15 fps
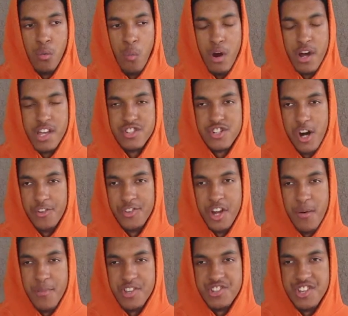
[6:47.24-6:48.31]
Why didn't y'all
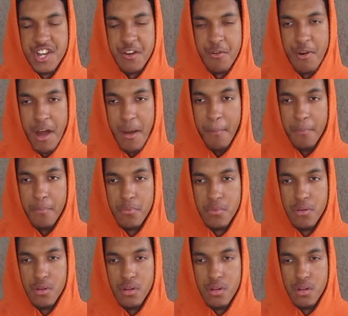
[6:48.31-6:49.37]
tell me she can rap?
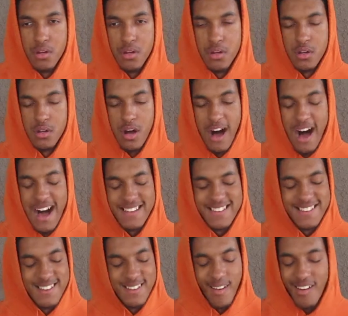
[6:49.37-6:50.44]
I
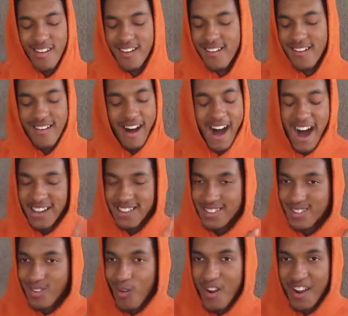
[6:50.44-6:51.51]
I
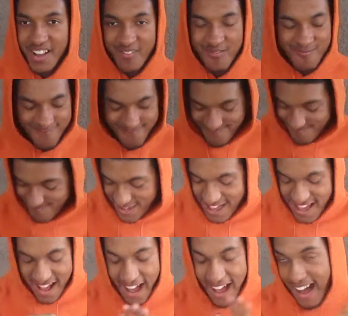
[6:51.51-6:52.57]
swear to,
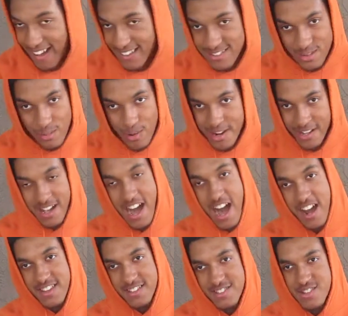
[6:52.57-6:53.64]
I swear to
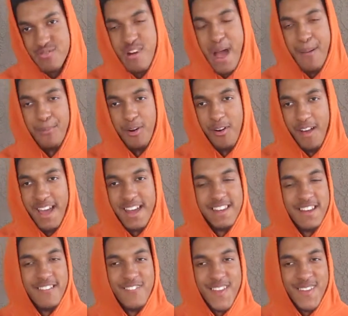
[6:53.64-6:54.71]
God, if you rap on
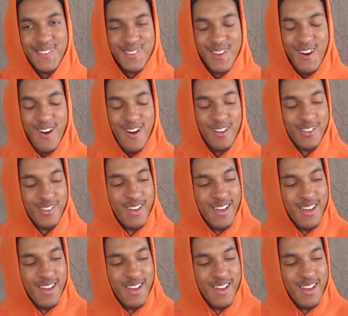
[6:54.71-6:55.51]
any of these songs